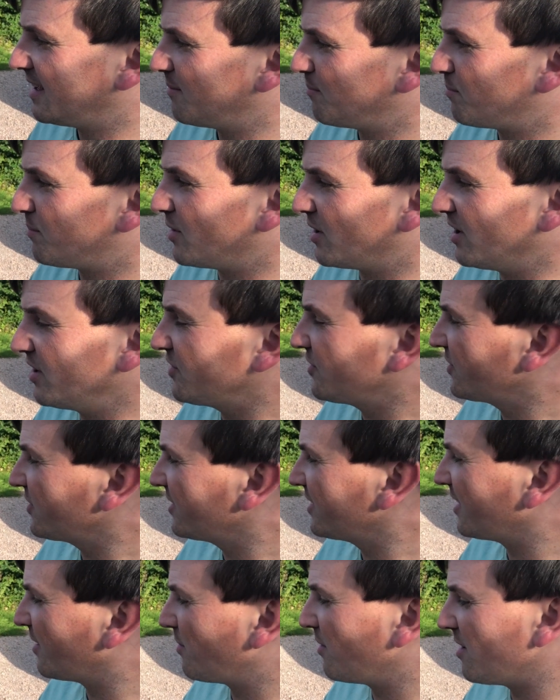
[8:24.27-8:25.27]
But
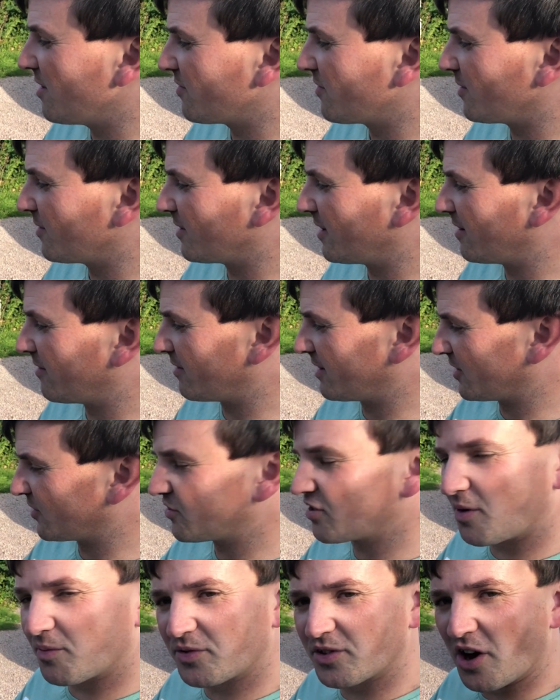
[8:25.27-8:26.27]
when I
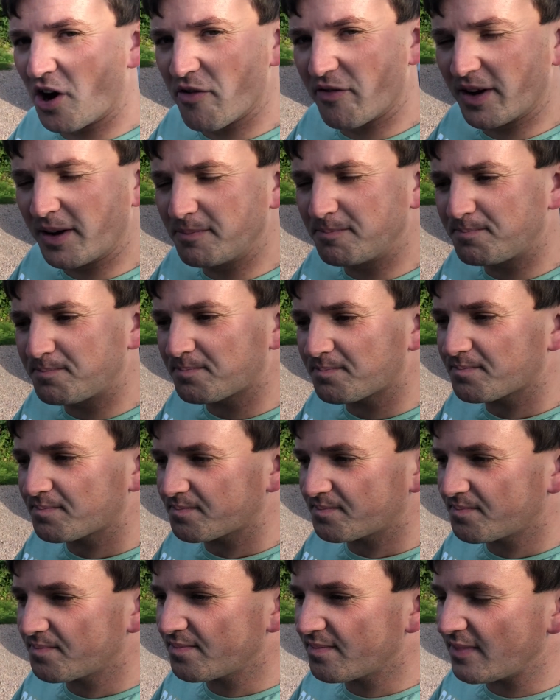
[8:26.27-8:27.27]
stopped over,
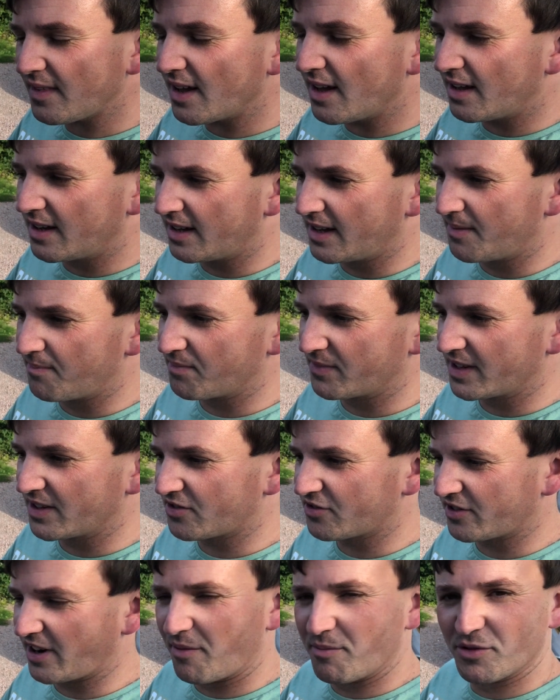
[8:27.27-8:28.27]
this
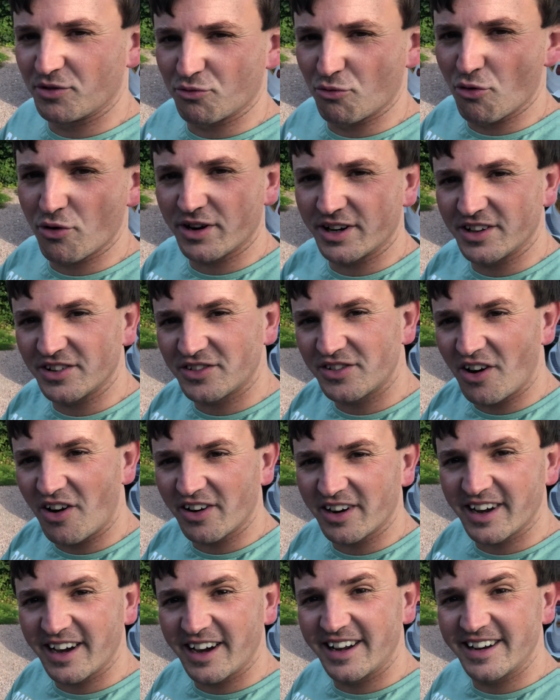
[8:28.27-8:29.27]
gentleman was walking his
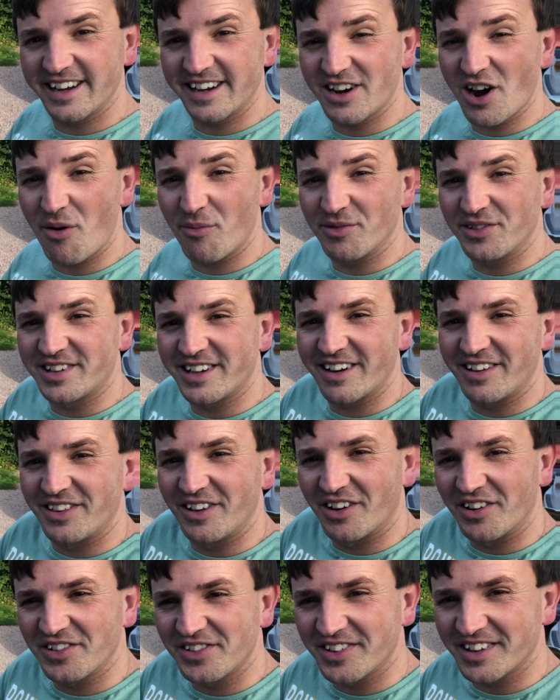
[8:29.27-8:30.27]
dog and he commented how
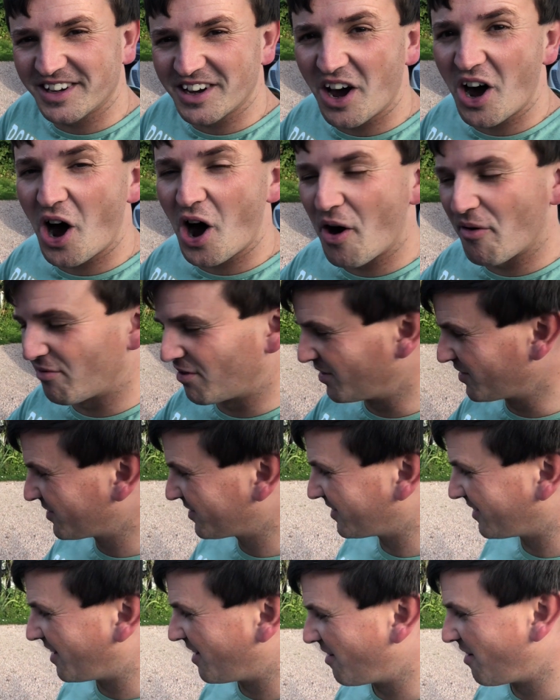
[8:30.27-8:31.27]
nice the car was,
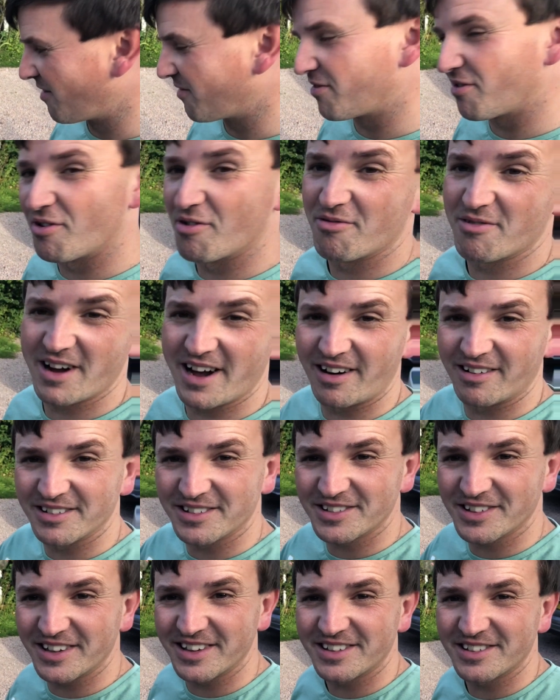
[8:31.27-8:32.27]
so I thought, wow,
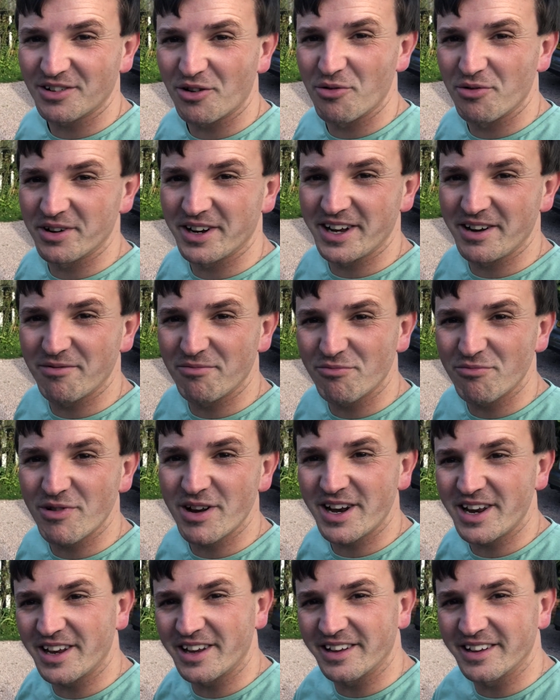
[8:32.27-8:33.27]
it's already
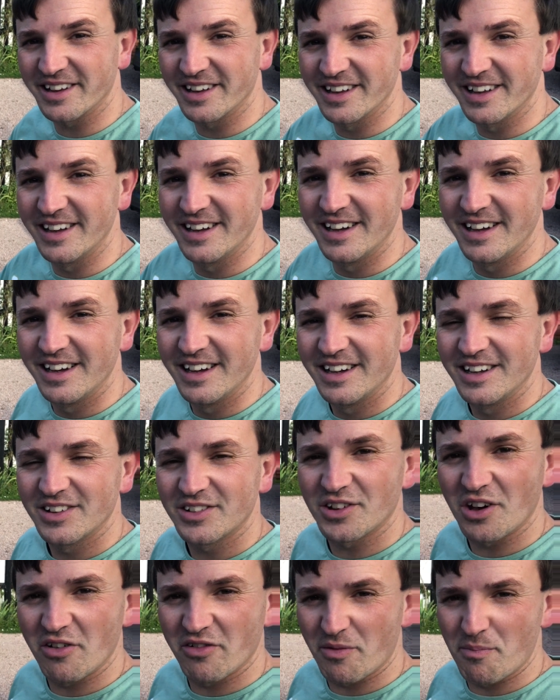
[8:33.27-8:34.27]
winning
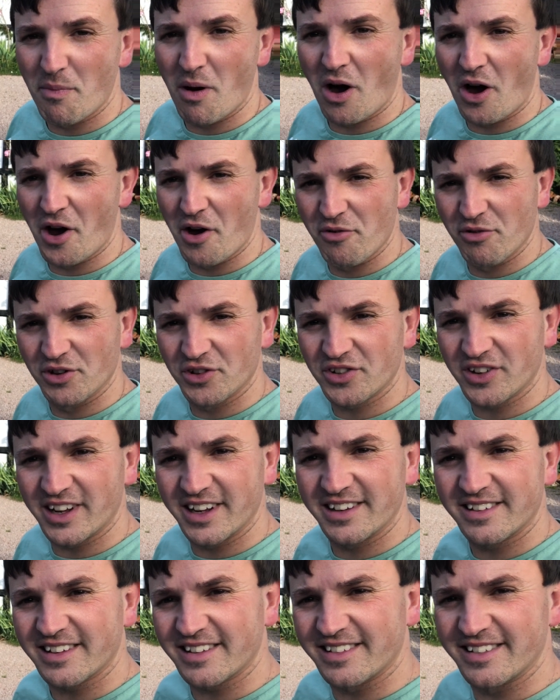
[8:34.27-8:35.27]
sort of admirers and
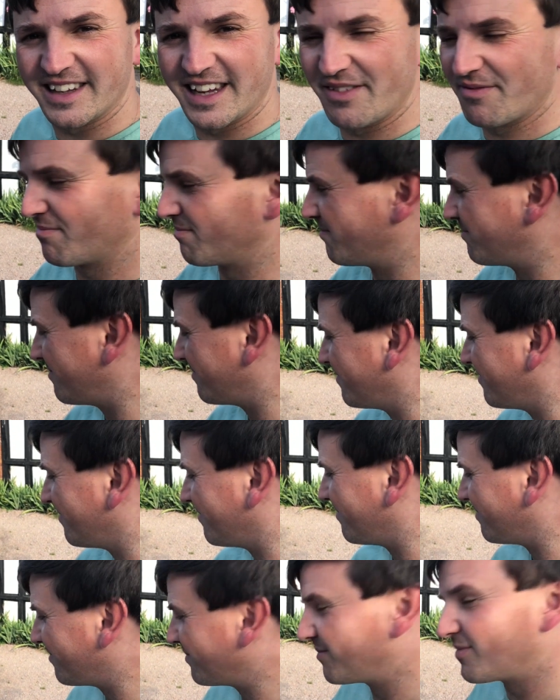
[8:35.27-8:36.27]
it hasn't even
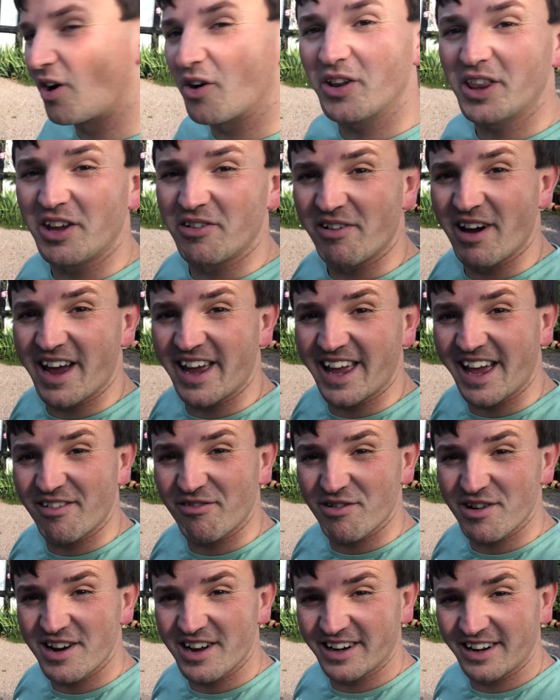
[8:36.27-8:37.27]
gone anywhere yet
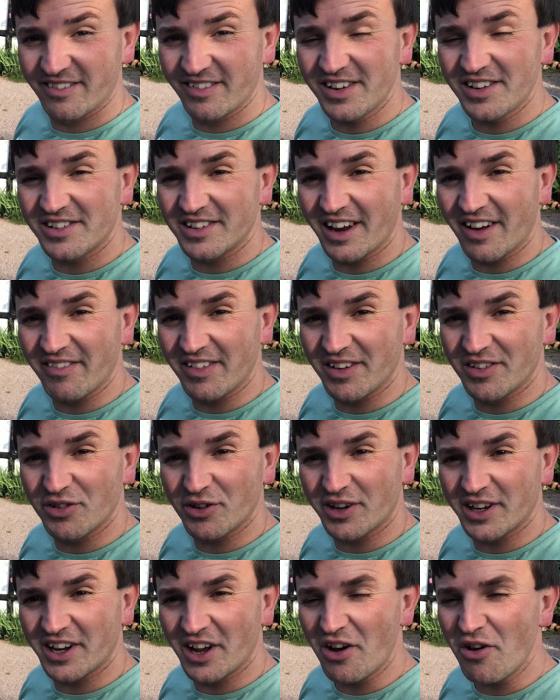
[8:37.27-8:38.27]
really. At least I haven't even
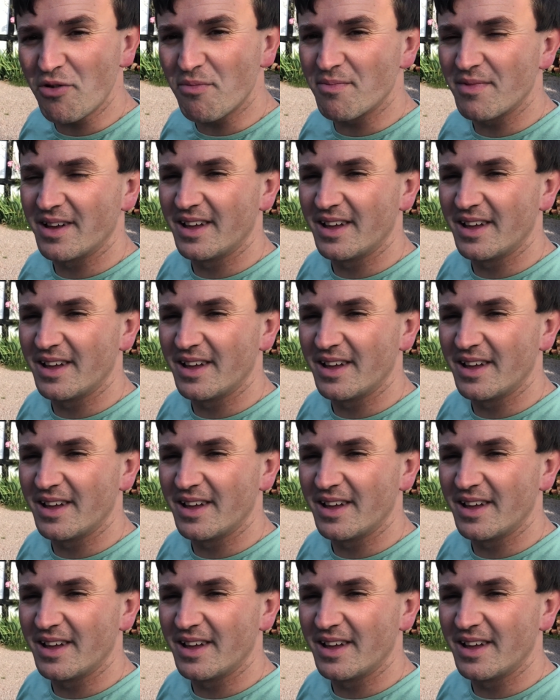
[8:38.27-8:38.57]
took it home.